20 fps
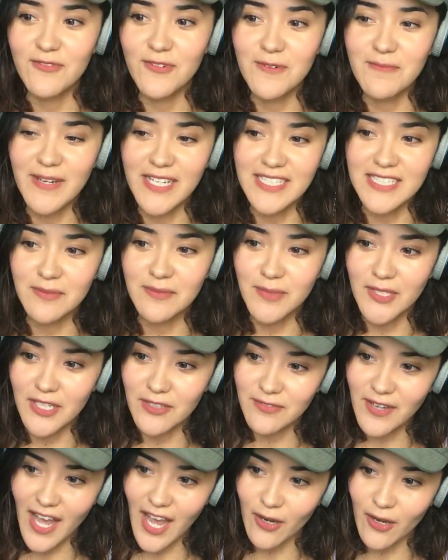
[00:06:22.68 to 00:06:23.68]
It reminded me
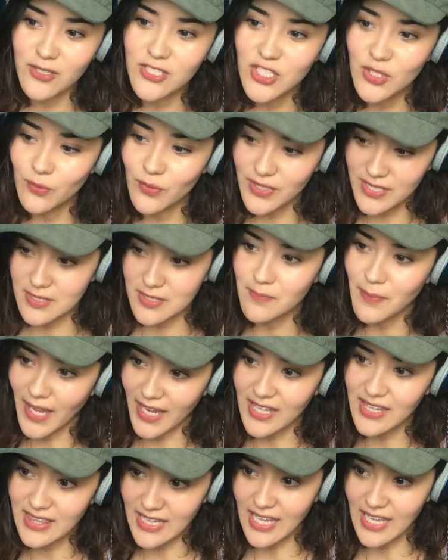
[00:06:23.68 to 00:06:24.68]
of how she was
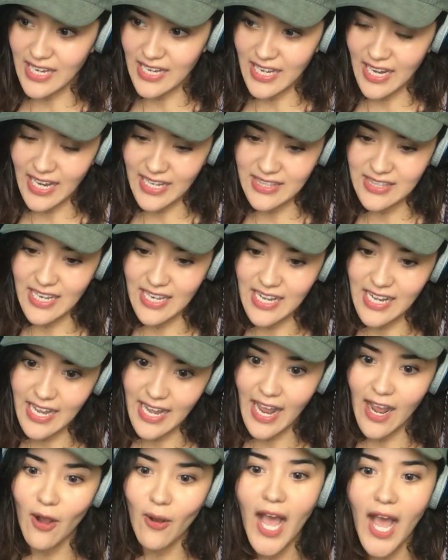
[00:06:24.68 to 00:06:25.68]
back then and then
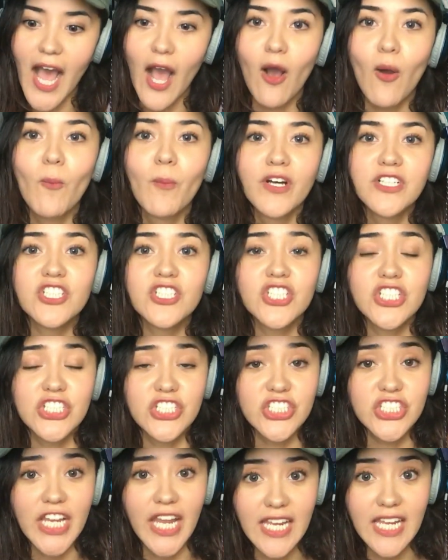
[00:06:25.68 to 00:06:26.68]
now how much she
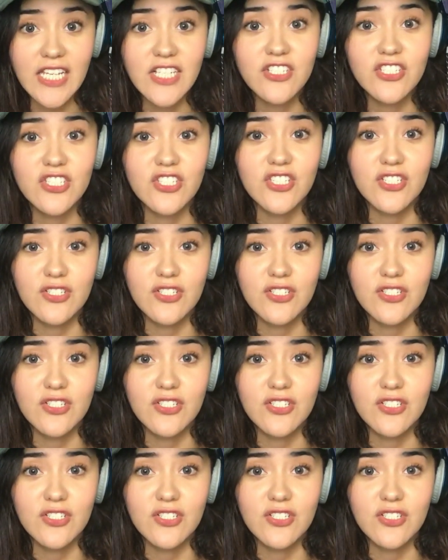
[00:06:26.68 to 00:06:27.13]
changed